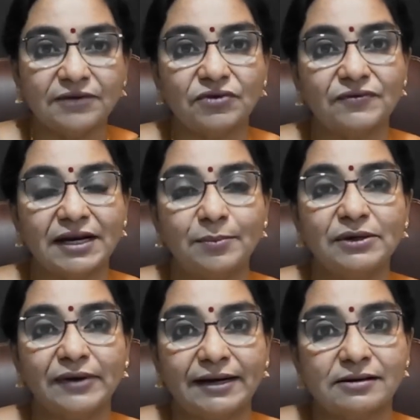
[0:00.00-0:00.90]
we were able
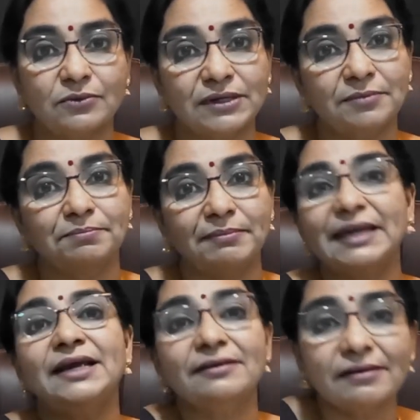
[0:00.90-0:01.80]
to encounter
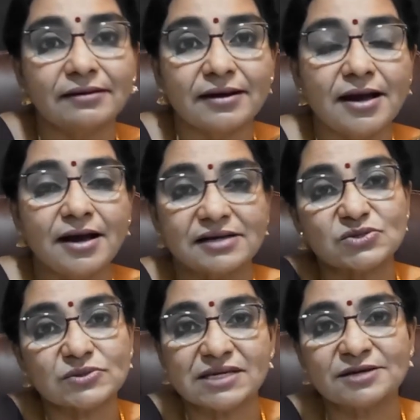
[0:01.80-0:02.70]
many other
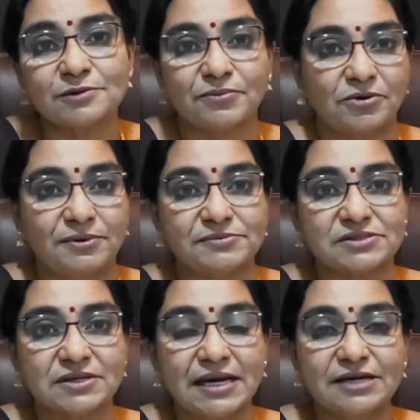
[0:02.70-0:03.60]
associated problems.